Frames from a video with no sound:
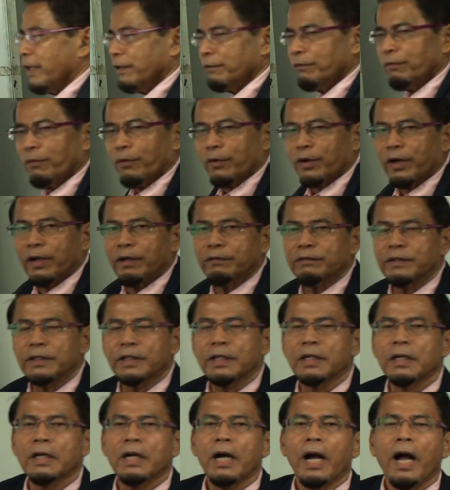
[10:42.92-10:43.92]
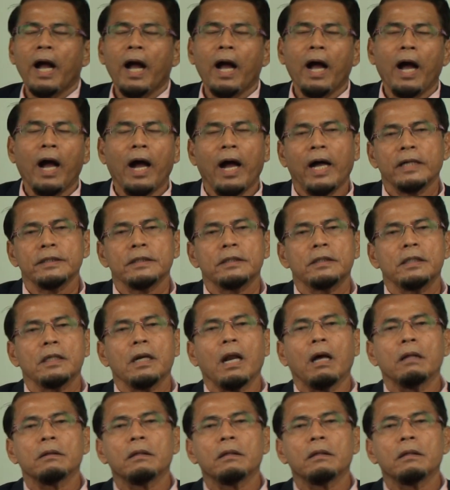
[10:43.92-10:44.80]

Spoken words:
and forever until